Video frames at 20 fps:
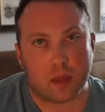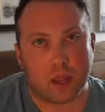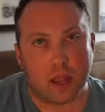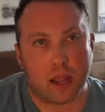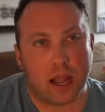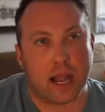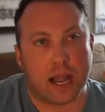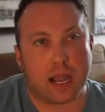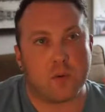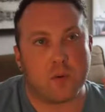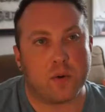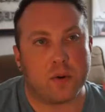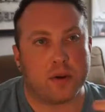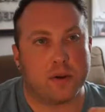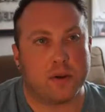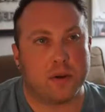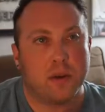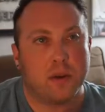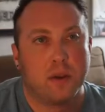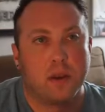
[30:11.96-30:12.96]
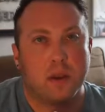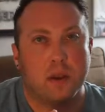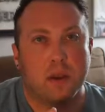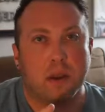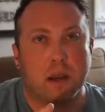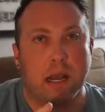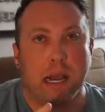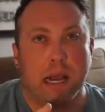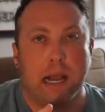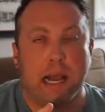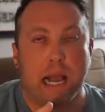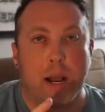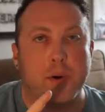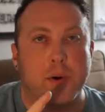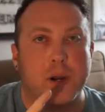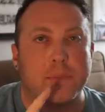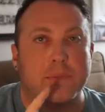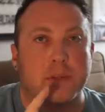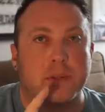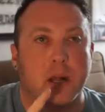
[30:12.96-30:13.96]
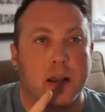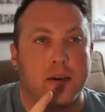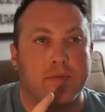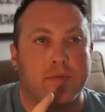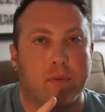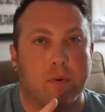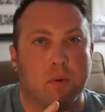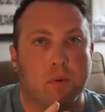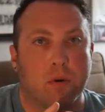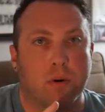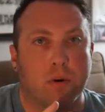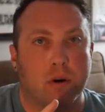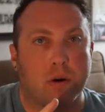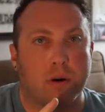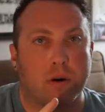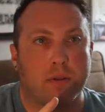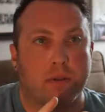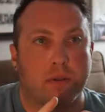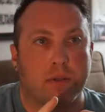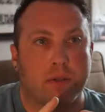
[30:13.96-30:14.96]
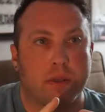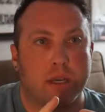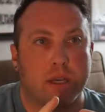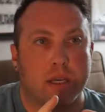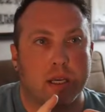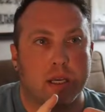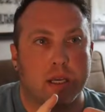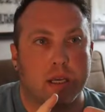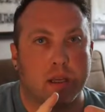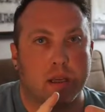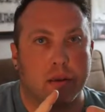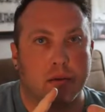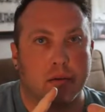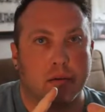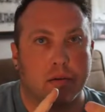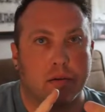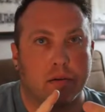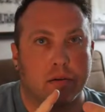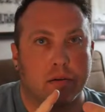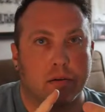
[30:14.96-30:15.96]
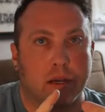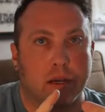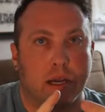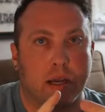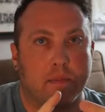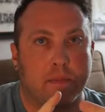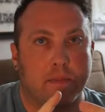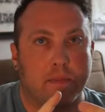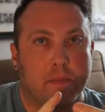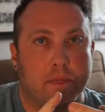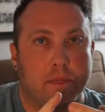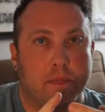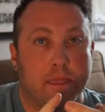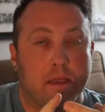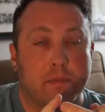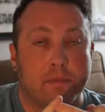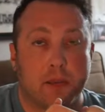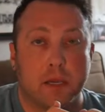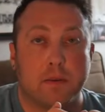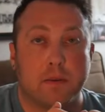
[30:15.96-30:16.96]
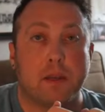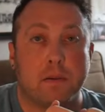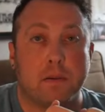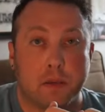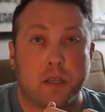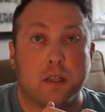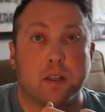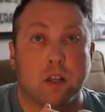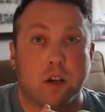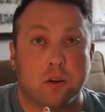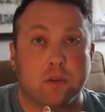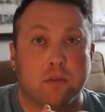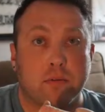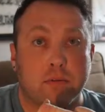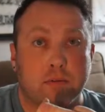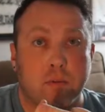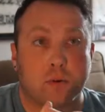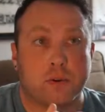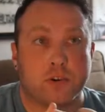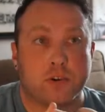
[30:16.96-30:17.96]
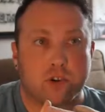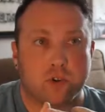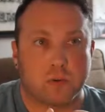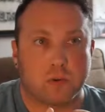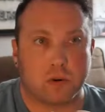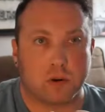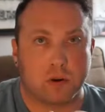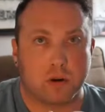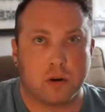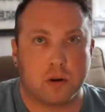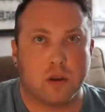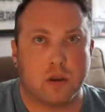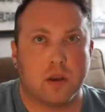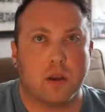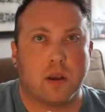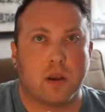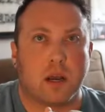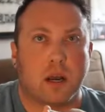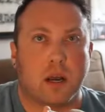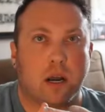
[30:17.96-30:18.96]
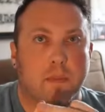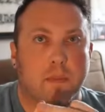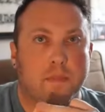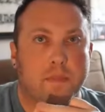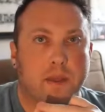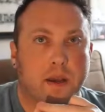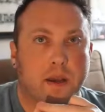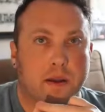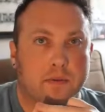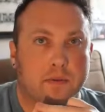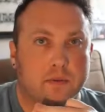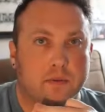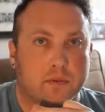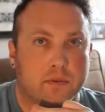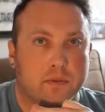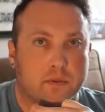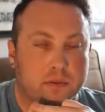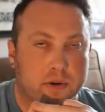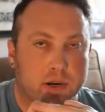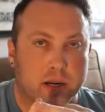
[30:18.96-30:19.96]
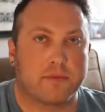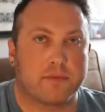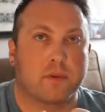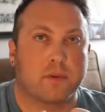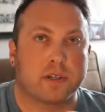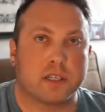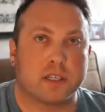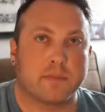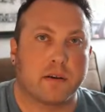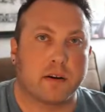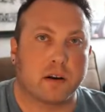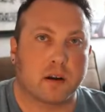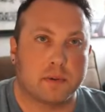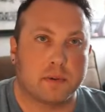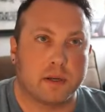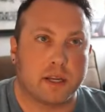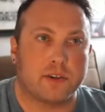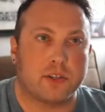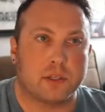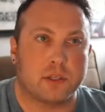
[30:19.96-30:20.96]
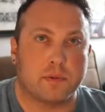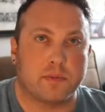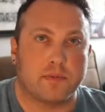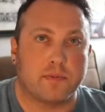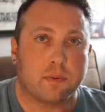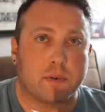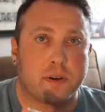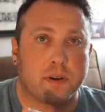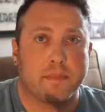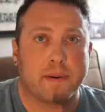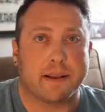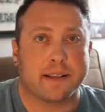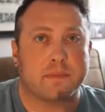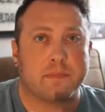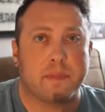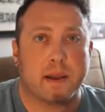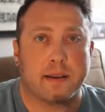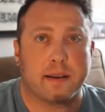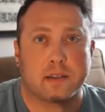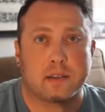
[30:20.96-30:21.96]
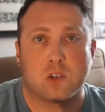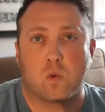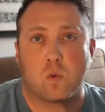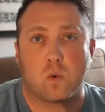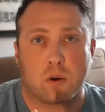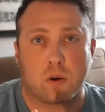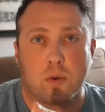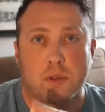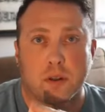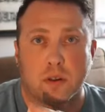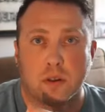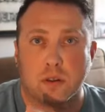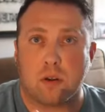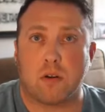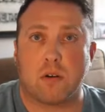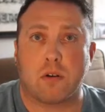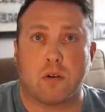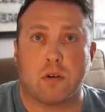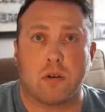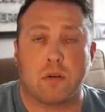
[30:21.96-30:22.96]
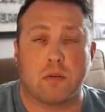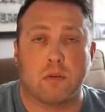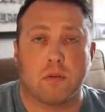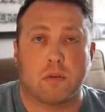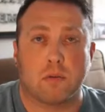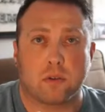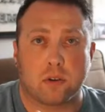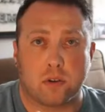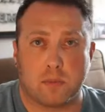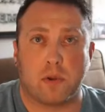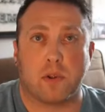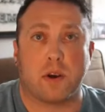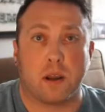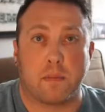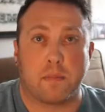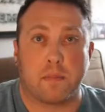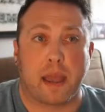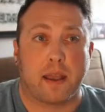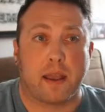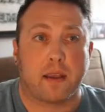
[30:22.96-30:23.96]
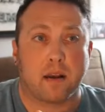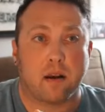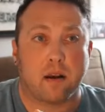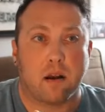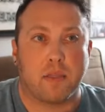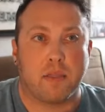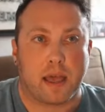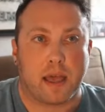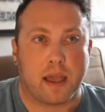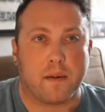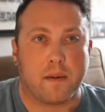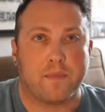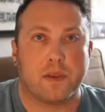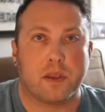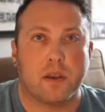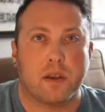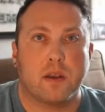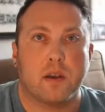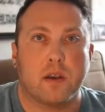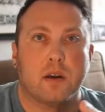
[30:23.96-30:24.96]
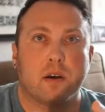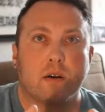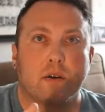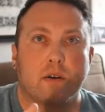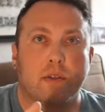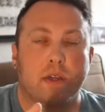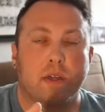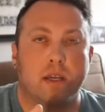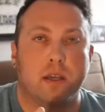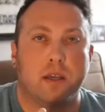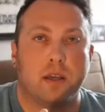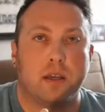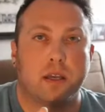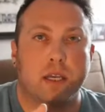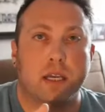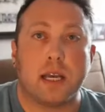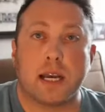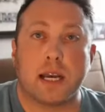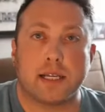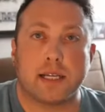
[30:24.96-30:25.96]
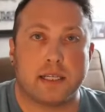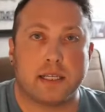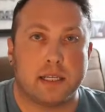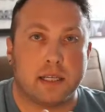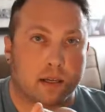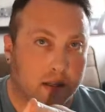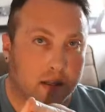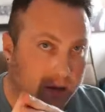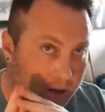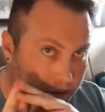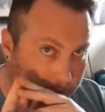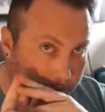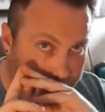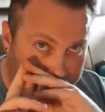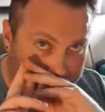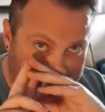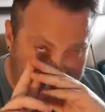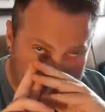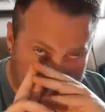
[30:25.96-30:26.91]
I would apply for the PPP loan for sure, and reinforcing my recommendations before, your best bet is to work with a local community bank on that. The EIDL loan